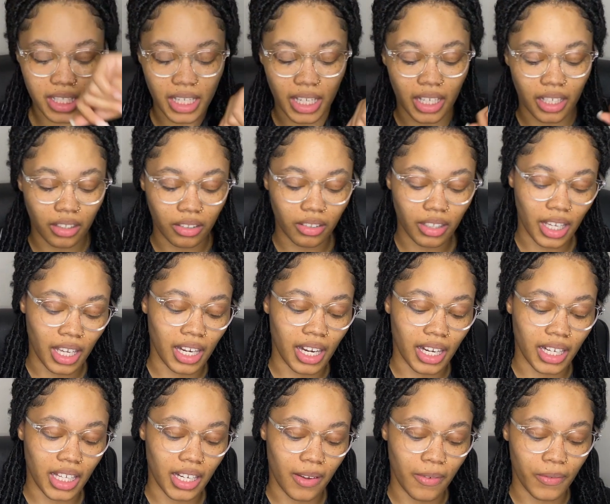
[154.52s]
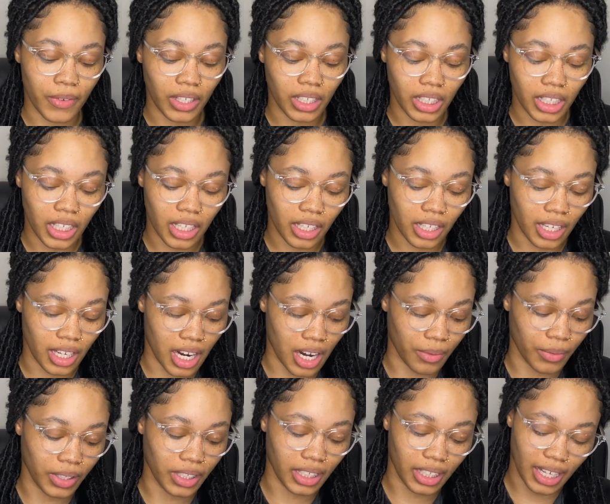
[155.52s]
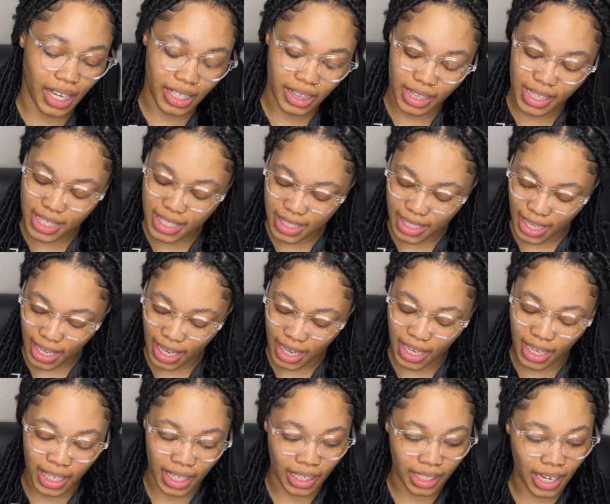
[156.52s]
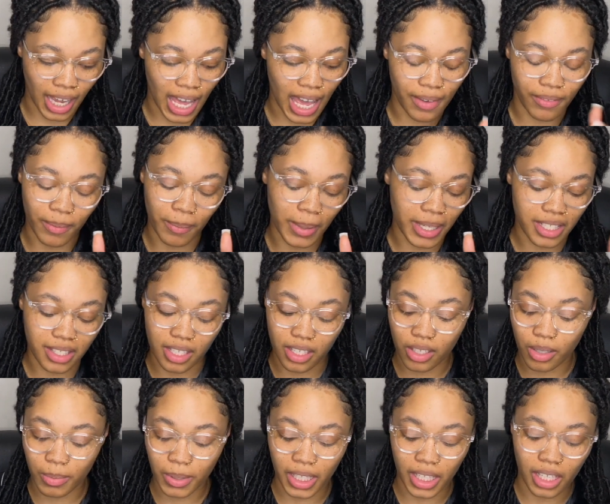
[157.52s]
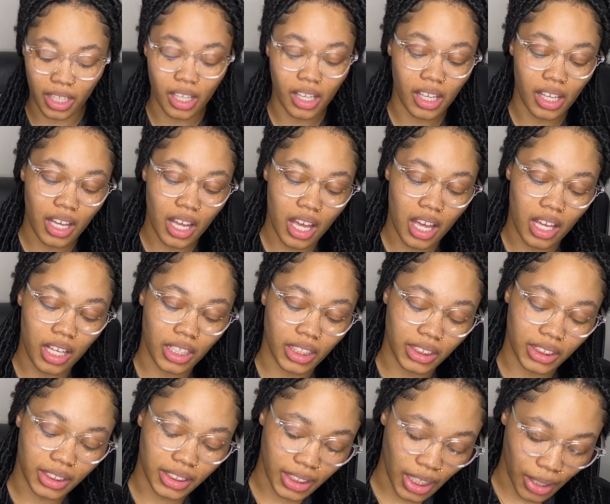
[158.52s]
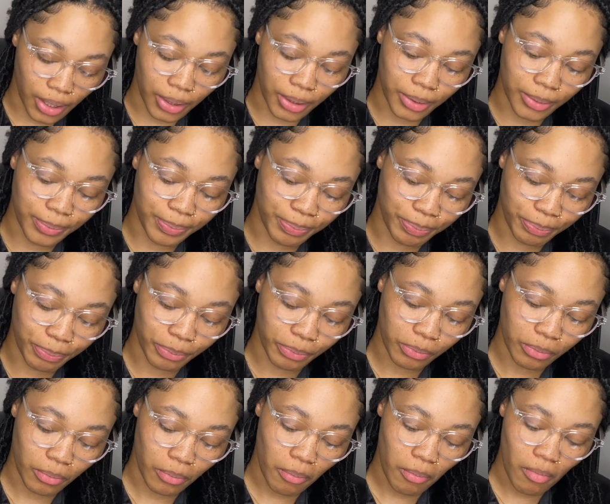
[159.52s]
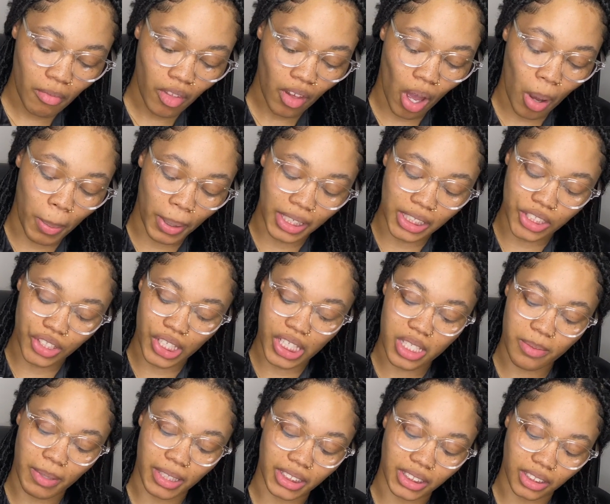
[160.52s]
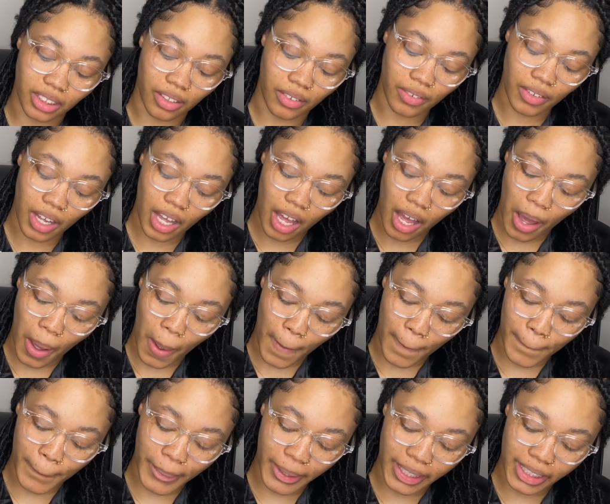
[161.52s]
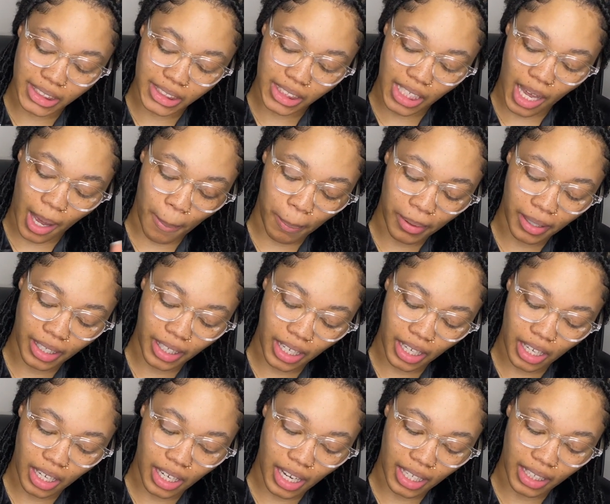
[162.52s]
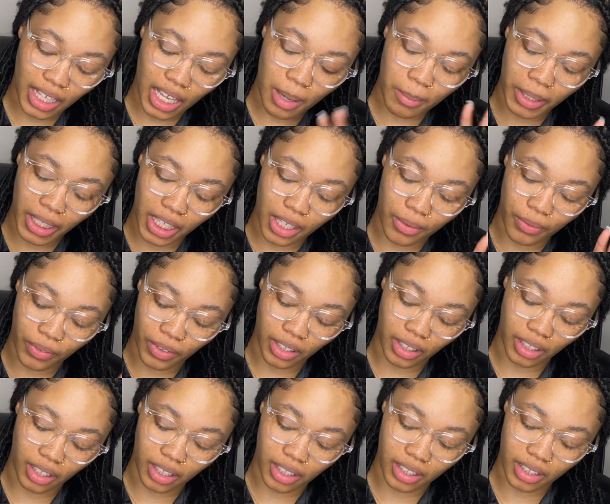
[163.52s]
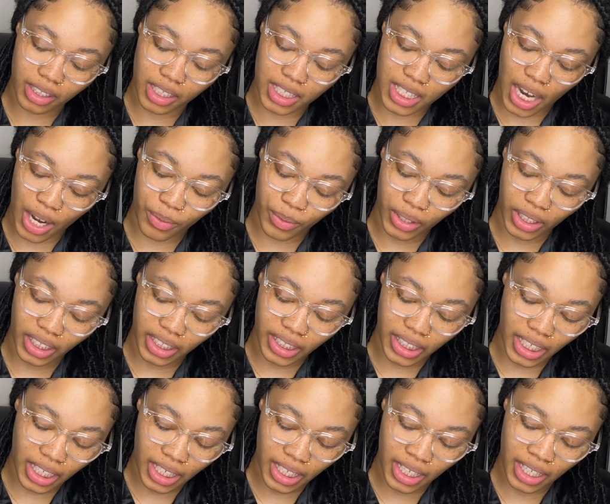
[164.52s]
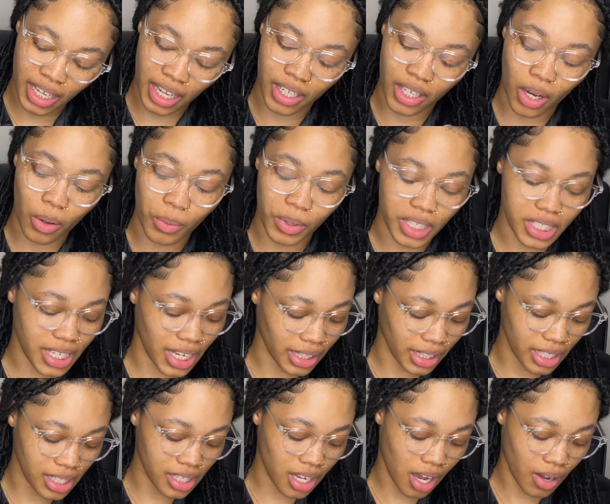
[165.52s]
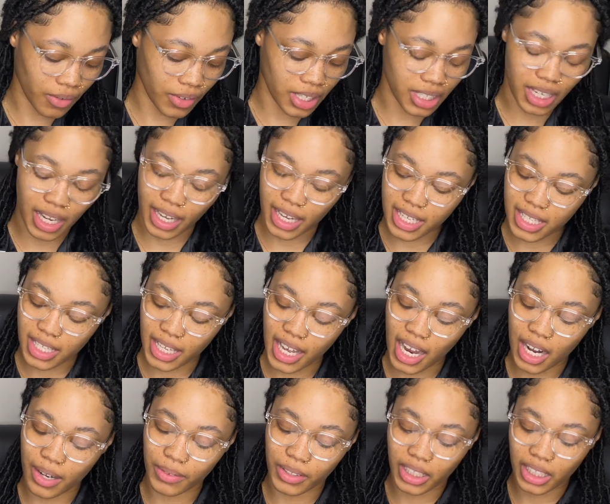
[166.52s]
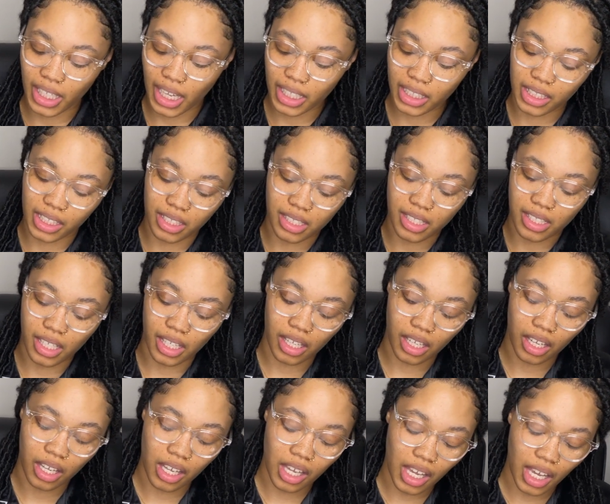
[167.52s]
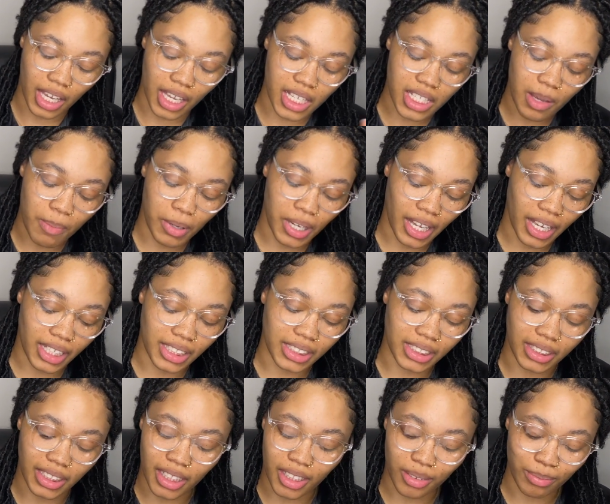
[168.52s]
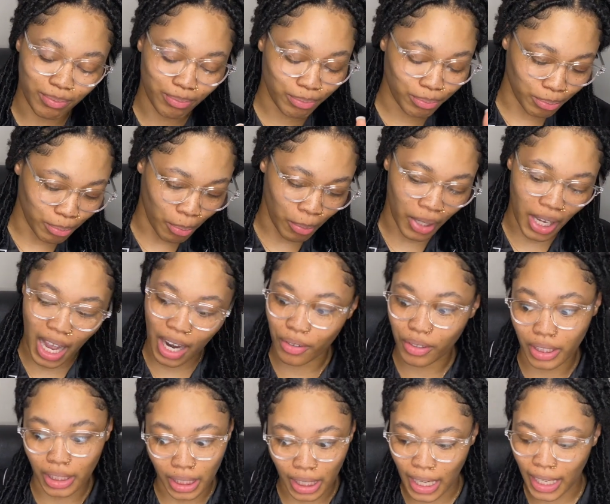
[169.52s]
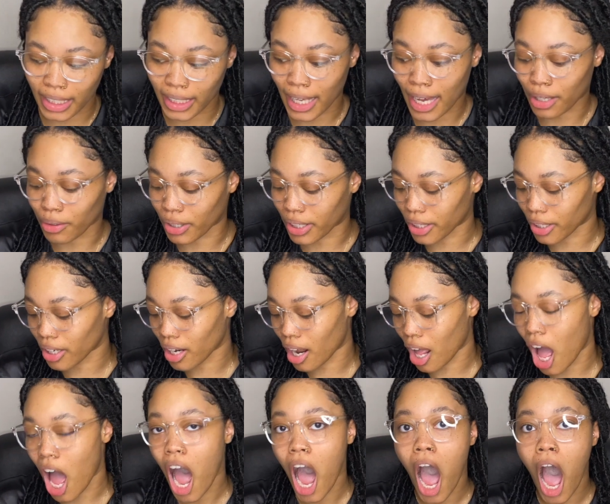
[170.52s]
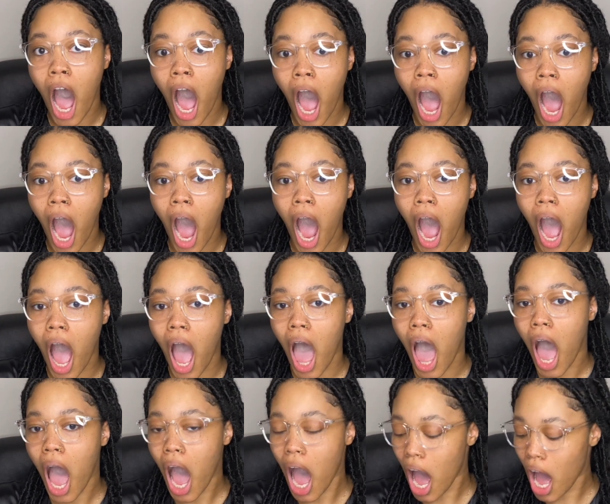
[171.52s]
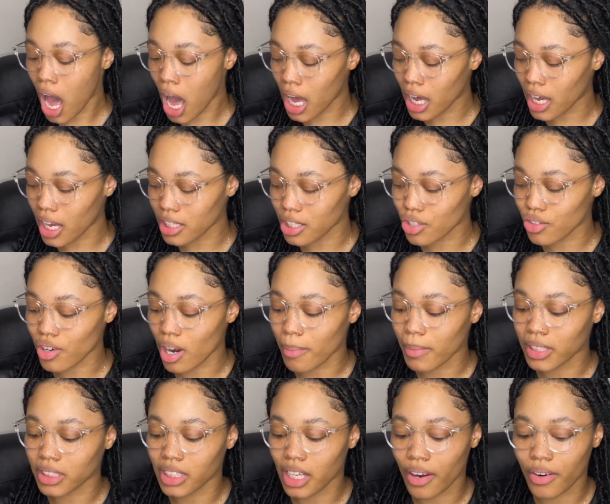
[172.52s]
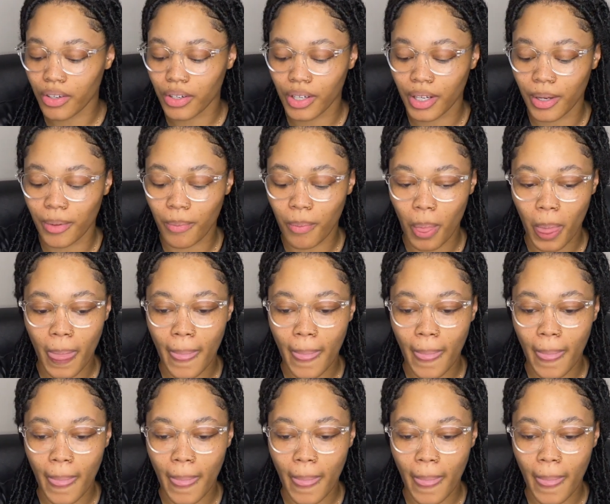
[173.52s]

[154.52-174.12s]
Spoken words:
now and I need a filling, and I really like this set and I haven't messed it up yet. So hope I didn't jinx myself. But I think I'm gonna get a fill-in because I really need it and I don't want to take these off because, like I said, I really like this set. It's a plain set, but I really like it. I don't care. Oh, I just dropped my sour cream.